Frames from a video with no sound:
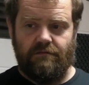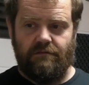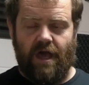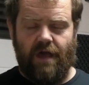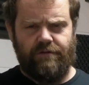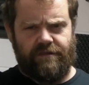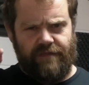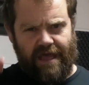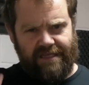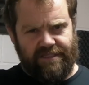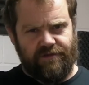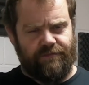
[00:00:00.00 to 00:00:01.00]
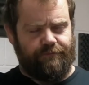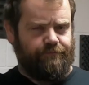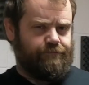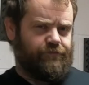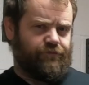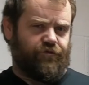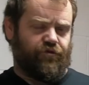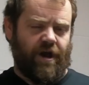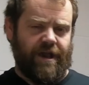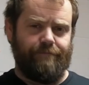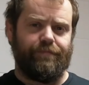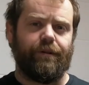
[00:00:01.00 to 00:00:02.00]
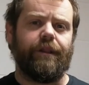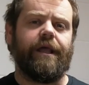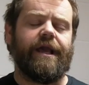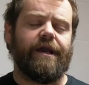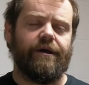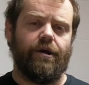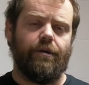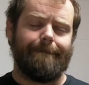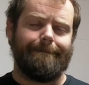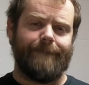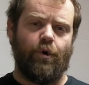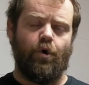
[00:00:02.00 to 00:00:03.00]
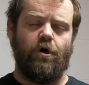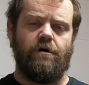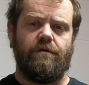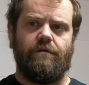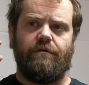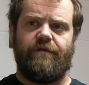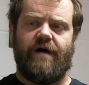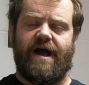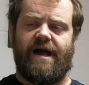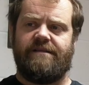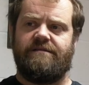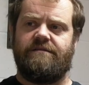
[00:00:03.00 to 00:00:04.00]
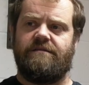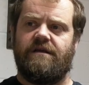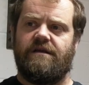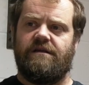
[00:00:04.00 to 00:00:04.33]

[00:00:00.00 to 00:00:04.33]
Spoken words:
I would actually try and play it more than